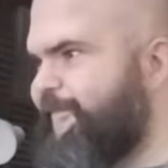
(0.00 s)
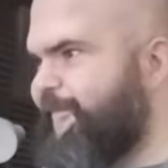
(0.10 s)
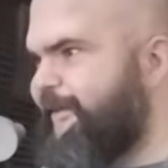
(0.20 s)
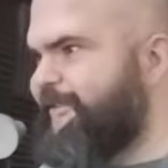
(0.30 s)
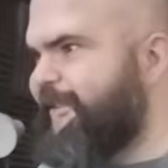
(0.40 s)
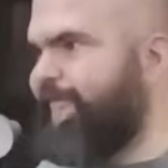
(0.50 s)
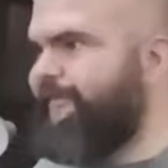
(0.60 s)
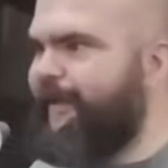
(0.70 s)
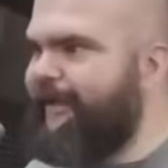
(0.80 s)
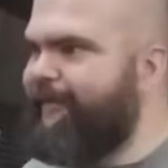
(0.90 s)
the mice
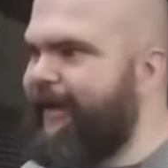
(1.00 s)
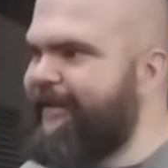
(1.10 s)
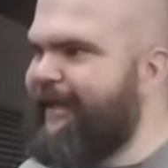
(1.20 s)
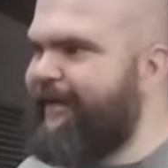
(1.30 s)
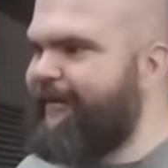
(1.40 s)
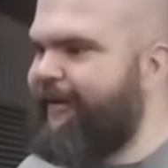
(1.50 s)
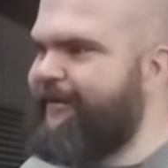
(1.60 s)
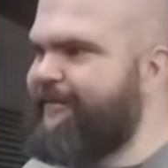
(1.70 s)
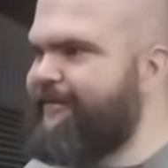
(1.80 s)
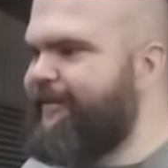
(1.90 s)
had a
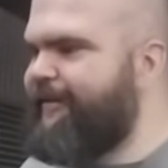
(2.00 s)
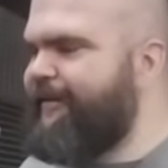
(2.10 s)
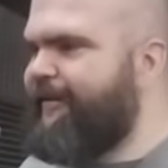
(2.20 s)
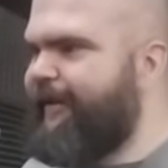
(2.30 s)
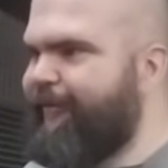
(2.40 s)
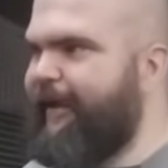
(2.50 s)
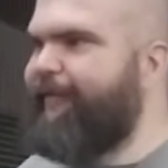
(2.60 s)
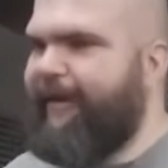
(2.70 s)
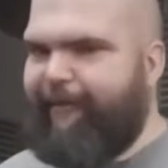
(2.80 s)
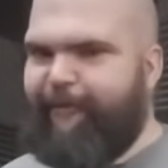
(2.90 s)
goddess, they would have
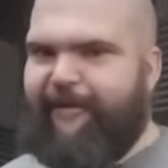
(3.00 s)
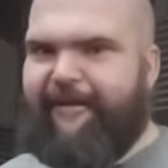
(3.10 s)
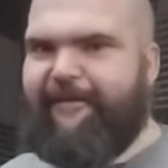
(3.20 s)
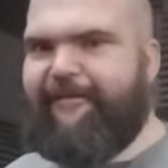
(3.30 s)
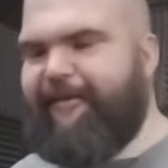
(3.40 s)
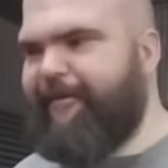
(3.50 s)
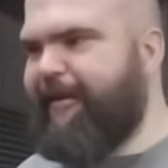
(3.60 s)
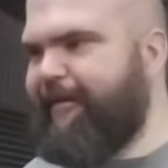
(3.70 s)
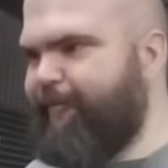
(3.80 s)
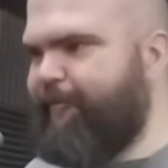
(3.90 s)
like a really,
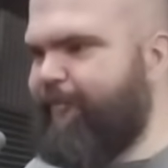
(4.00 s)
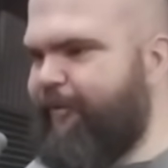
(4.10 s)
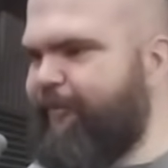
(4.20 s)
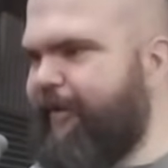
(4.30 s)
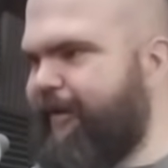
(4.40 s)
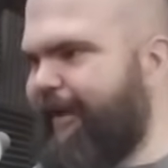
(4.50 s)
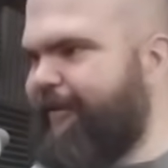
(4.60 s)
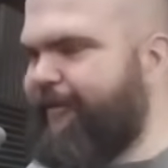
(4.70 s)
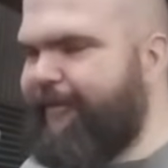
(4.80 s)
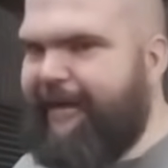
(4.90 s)
like you
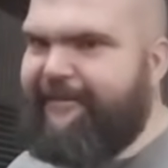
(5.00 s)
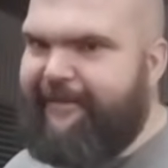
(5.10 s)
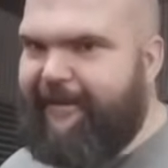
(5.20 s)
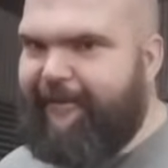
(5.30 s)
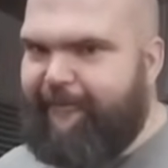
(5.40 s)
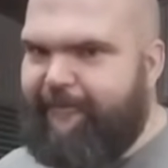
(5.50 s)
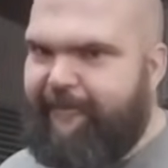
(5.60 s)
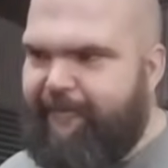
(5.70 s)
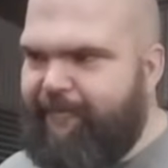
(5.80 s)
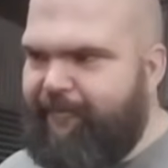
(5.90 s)
could imagine like a
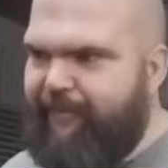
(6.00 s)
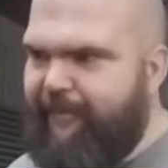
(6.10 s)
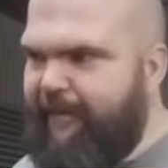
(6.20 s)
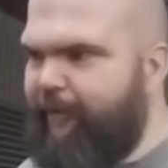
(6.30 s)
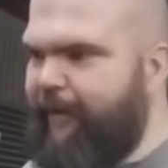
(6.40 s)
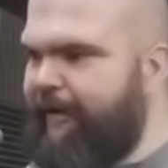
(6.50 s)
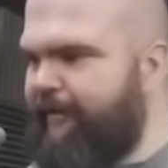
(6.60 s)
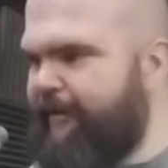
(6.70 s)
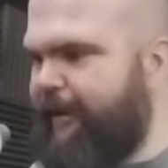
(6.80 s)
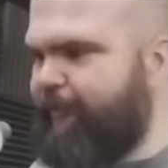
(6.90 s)
regular
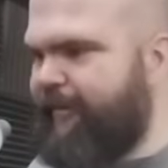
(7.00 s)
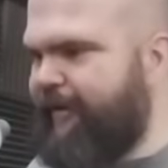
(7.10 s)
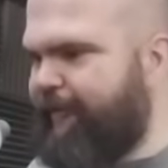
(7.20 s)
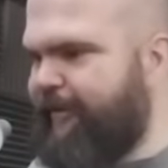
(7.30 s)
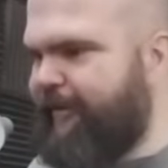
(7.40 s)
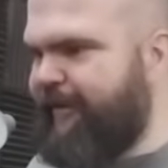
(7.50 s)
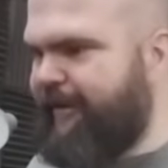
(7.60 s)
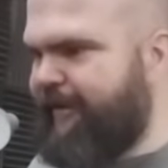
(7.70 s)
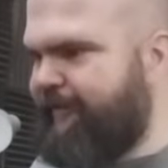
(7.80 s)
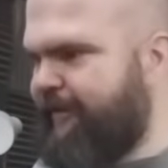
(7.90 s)
god would be like really
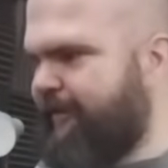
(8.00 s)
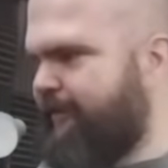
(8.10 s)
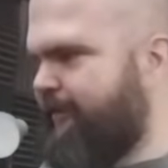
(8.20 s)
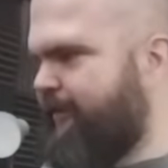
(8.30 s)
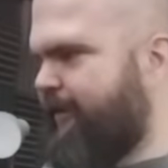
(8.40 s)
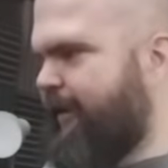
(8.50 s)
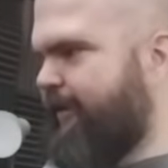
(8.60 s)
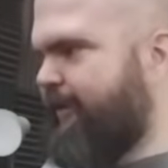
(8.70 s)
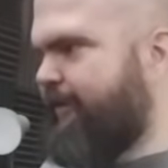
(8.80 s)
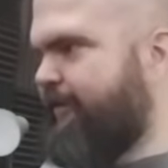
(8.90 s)
big and everything.
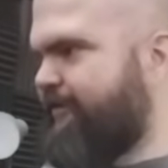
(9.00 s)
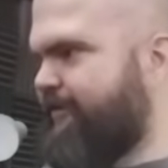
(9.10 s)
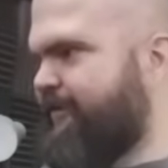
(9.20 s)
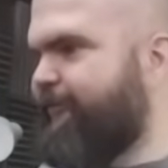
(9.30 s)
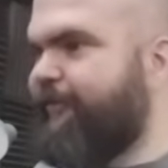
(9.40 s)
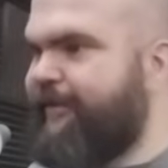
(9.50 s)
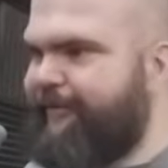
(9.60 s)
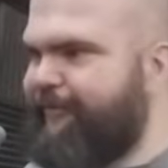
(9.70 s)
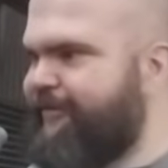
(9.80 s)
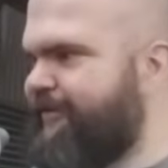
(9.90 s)
And then there's General
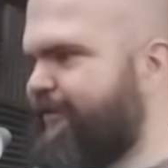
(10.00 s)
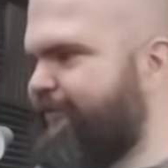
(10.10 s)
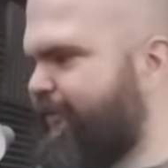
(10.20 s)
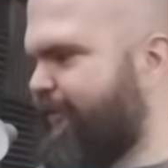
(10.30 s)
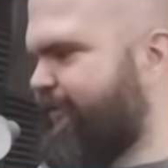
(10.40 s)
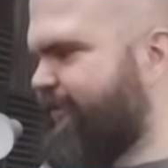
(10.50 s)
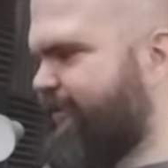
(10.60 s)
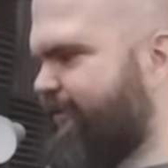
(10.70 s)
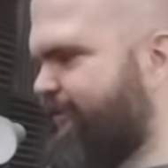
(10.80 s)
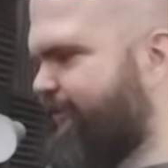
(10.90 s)
Nibbles. General Nibbles
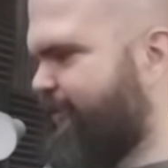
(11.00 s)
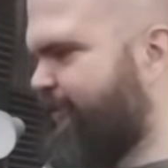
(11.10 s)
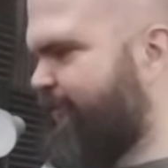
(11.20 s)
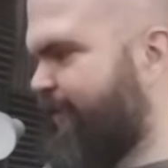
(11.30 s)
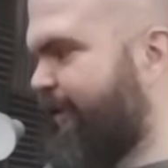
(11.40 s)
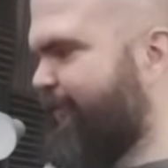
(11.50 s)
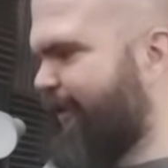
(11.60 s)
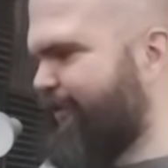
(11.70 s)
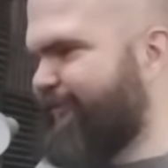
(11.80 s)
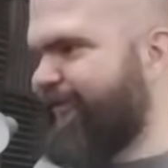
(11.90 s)
is cool. Yeah,
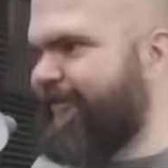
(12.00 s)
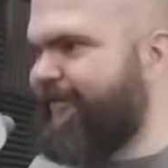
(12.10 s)
mouse milk,